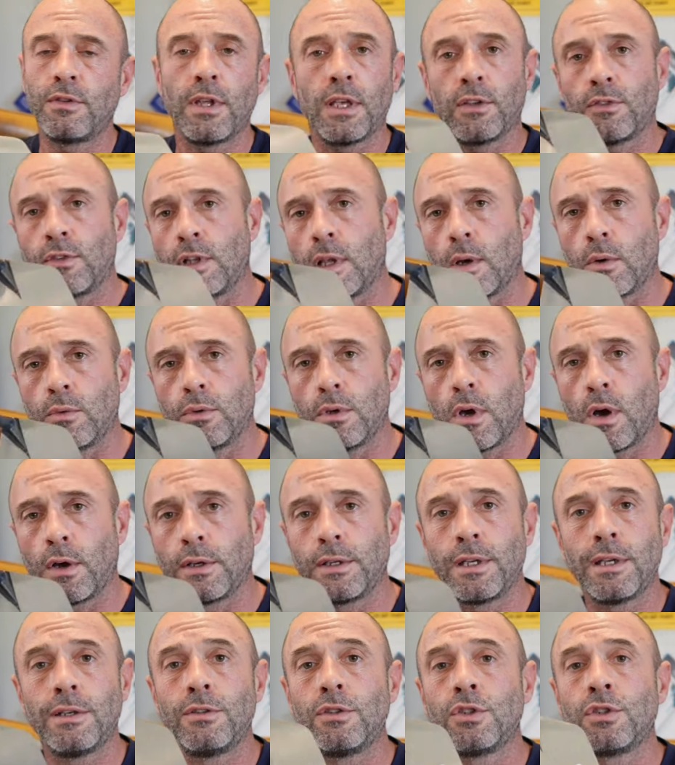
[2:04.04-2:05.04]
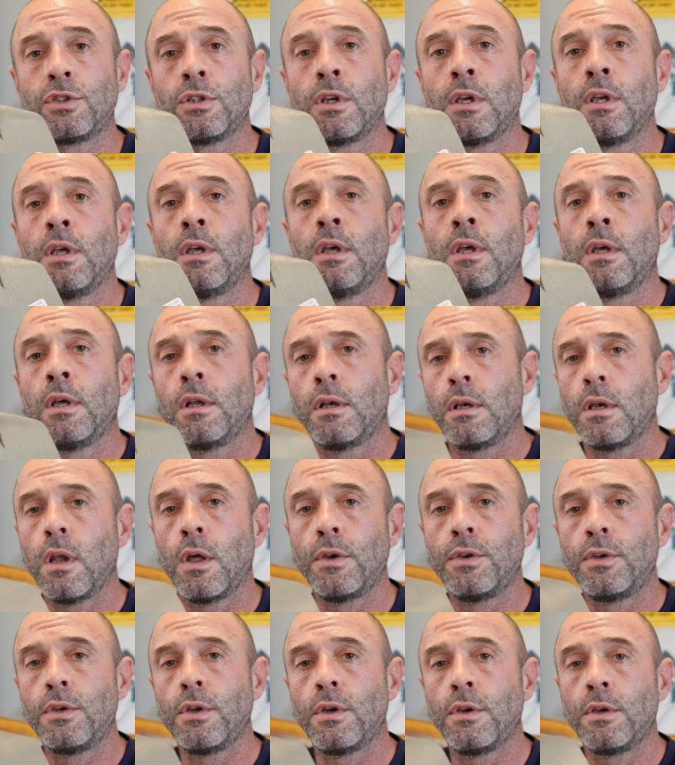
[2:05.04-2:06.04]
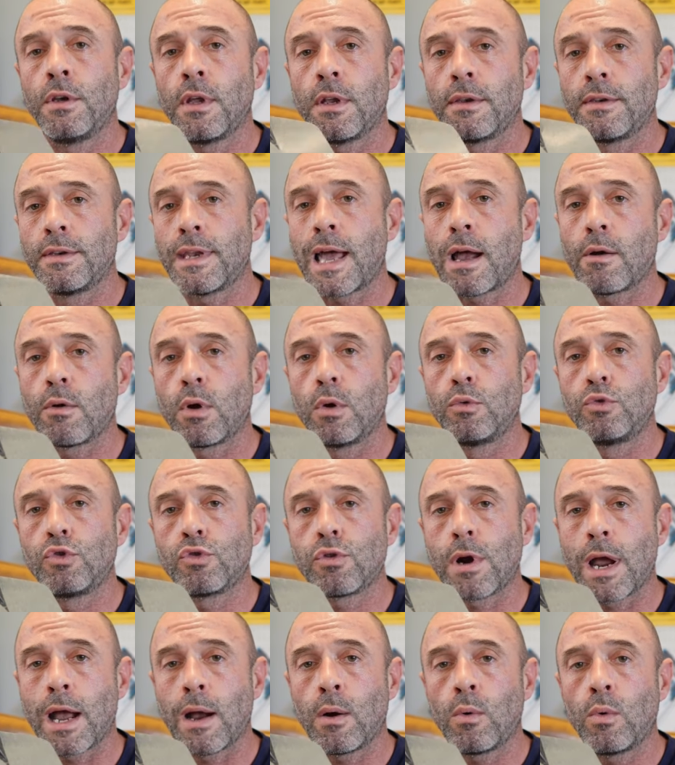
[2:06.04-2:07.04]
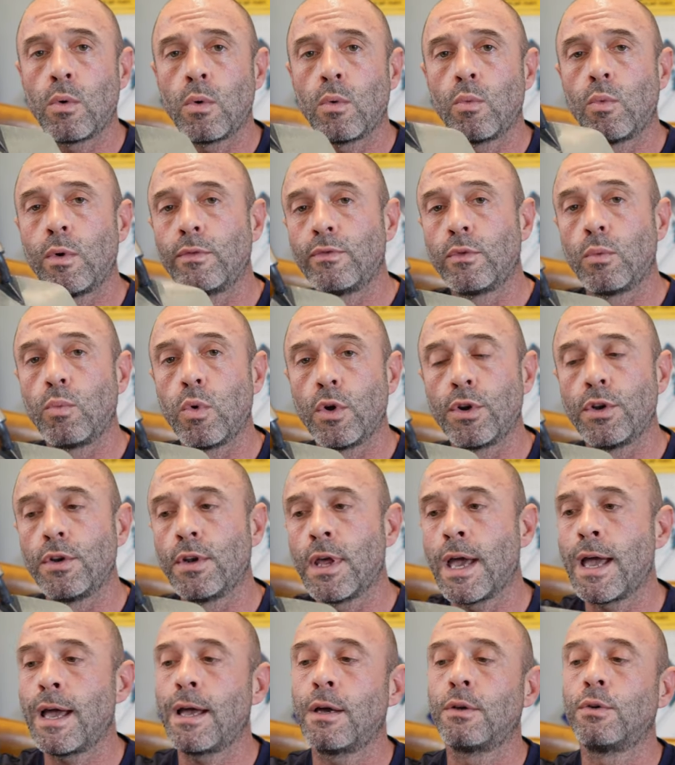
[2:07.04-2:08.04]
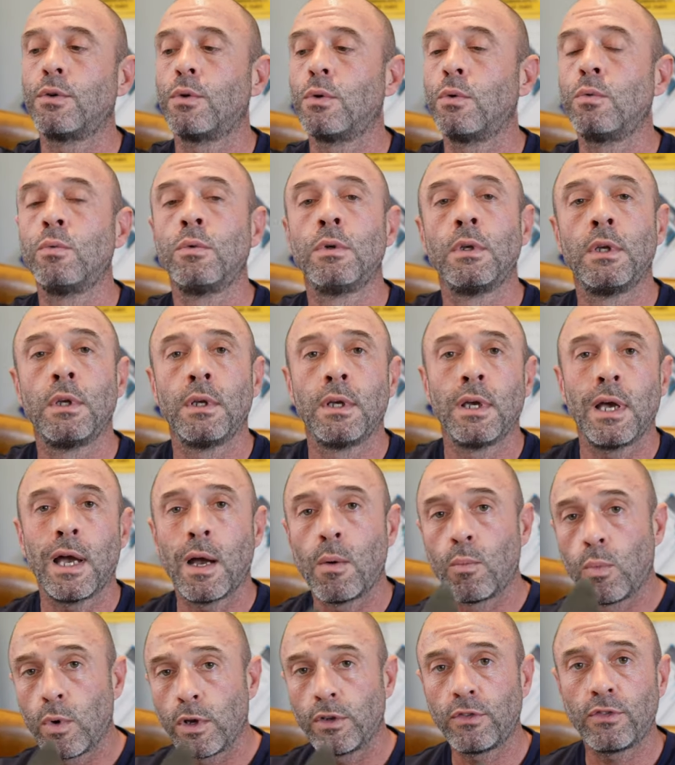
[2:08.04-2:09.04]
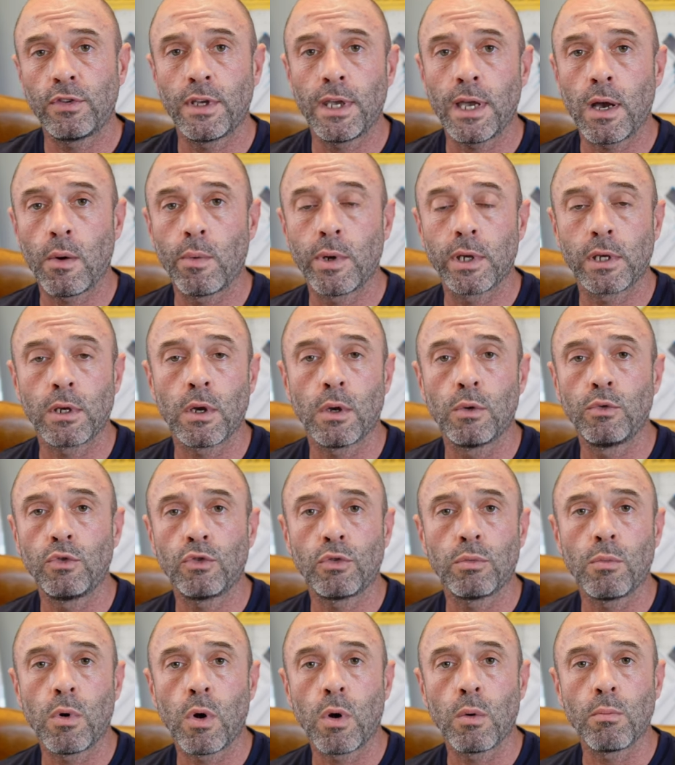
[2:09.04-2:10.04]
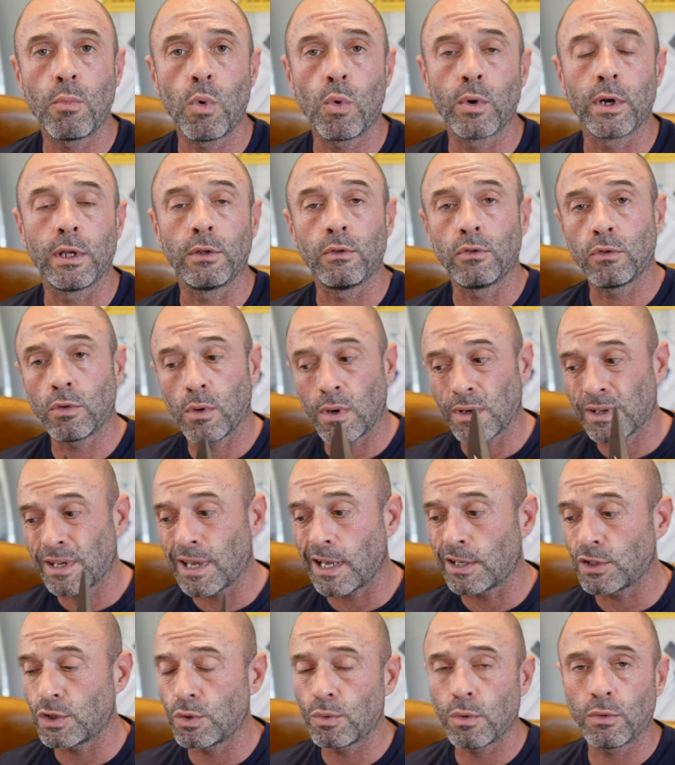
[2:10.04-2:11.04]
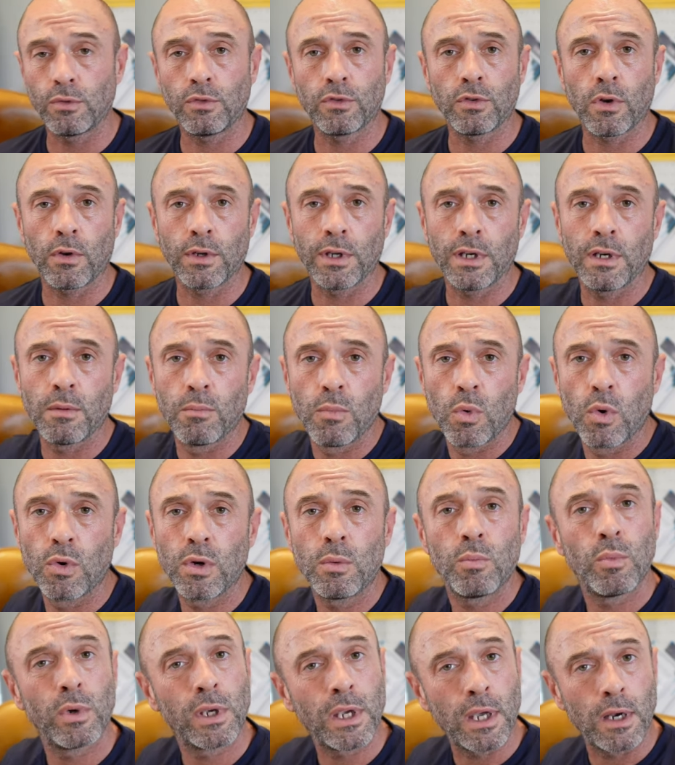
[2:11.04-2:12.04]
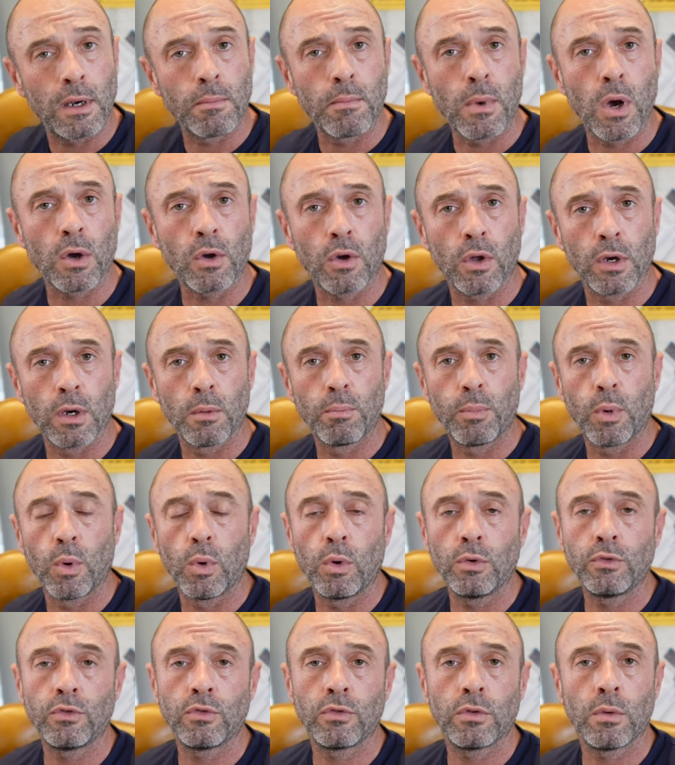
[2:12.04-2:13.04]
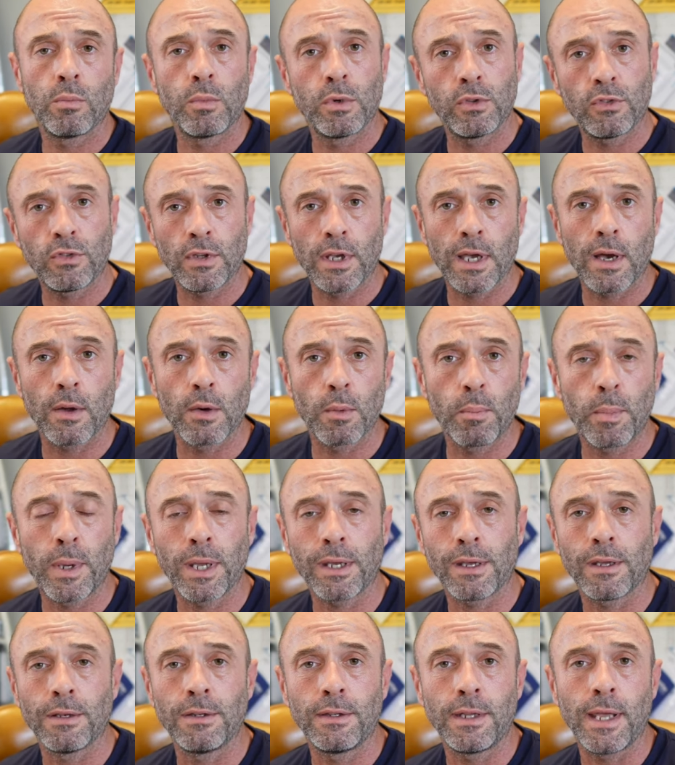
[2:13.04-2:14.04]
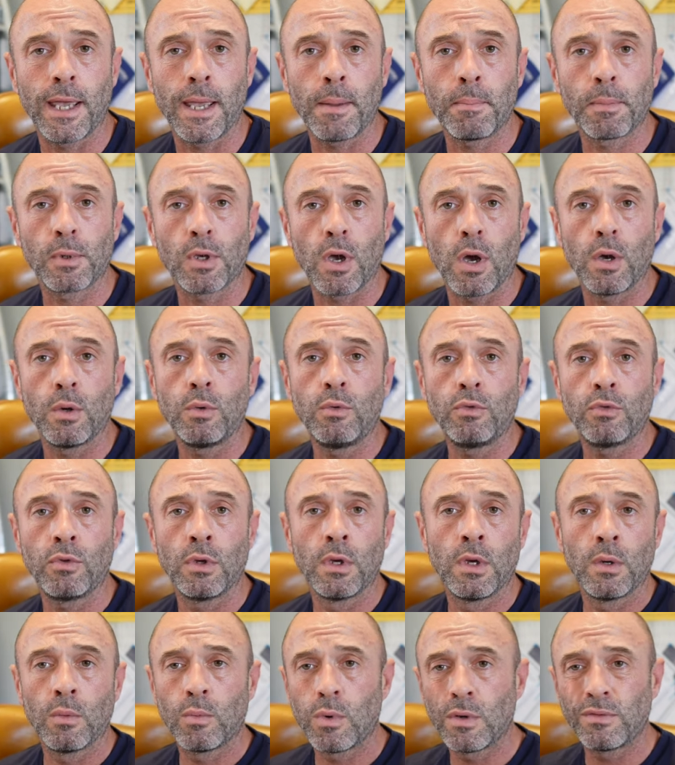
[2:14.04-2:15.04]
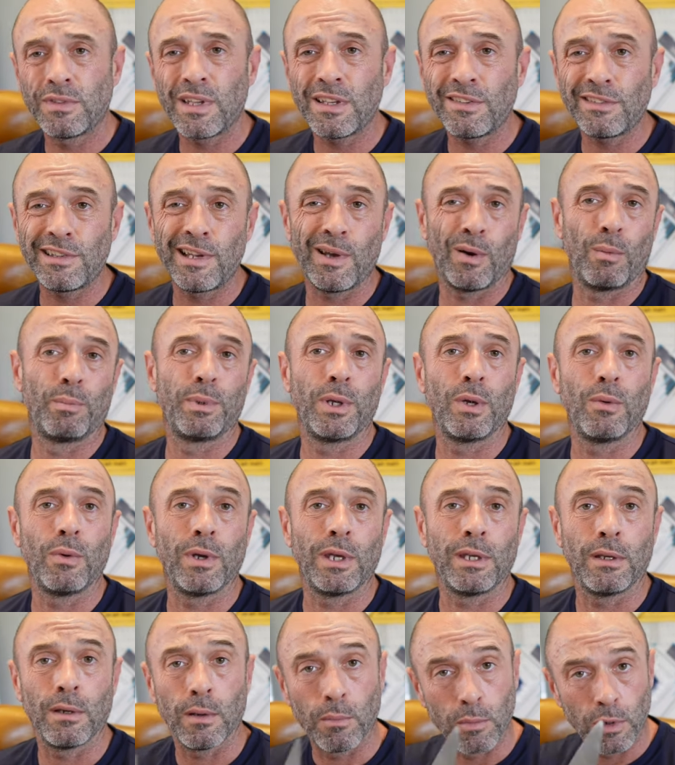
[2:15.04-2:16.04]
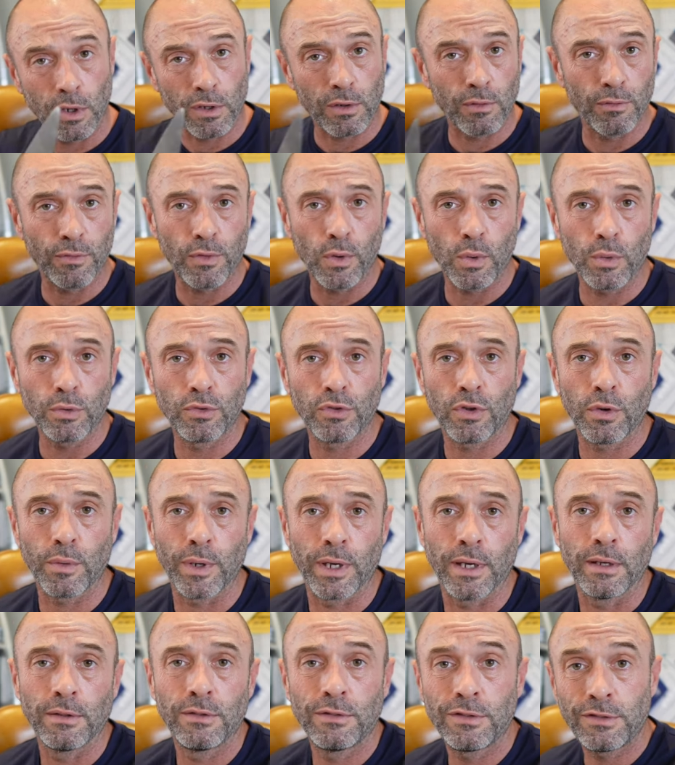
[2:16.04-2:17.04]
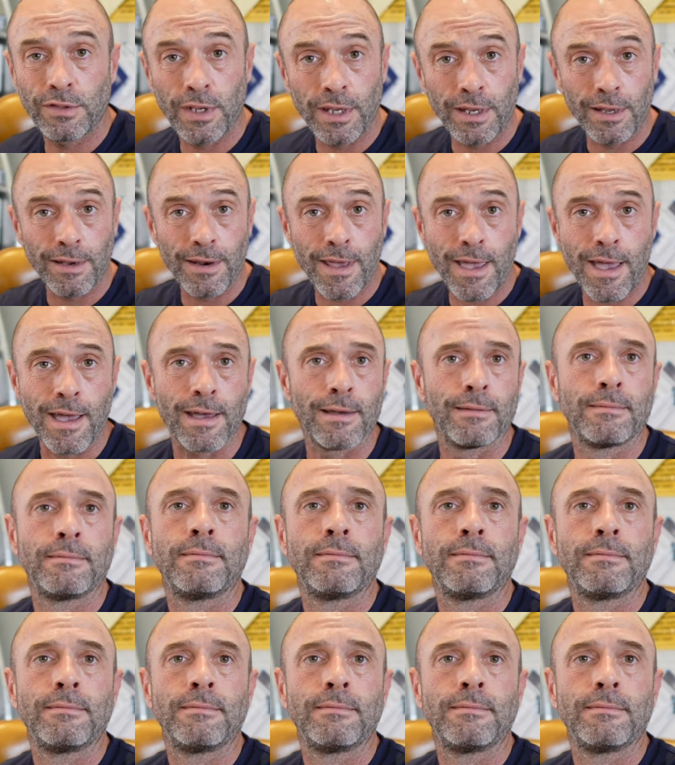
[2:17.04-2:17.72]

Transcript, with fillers: this little nine inch London narrow trowel with the wooden handle, and we'll see how it goes tomorrow morning. So I'll catch you on site in the morning, we'll get the muck on the boards and we'll see how the pick and dip goes with this little beauty. I'm looking forward to it. See you there.